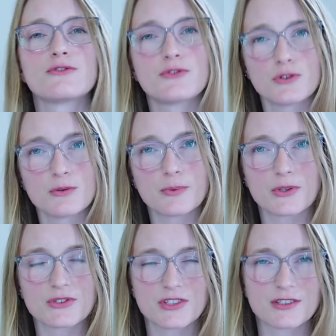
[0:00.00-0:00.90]
a few
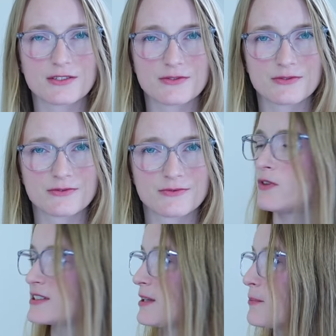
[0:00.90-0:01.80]
persons.
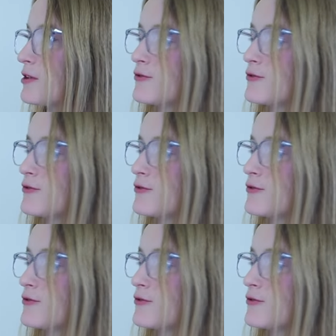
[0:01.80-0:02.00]
For example,